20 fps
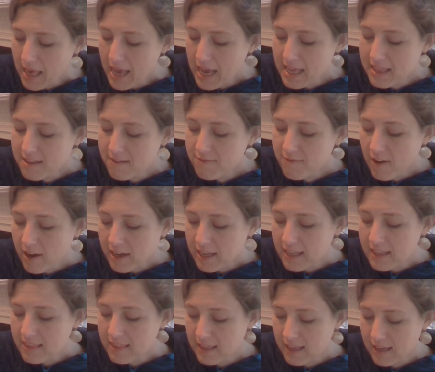And the
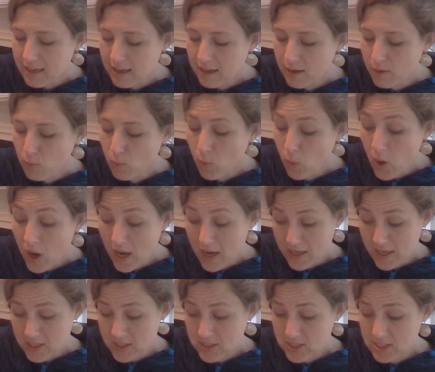funny thing
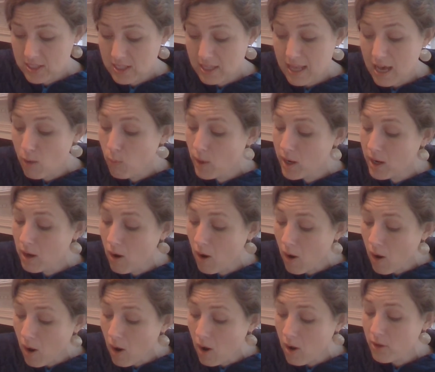was that when
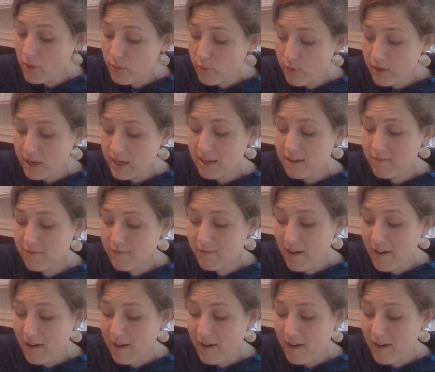all three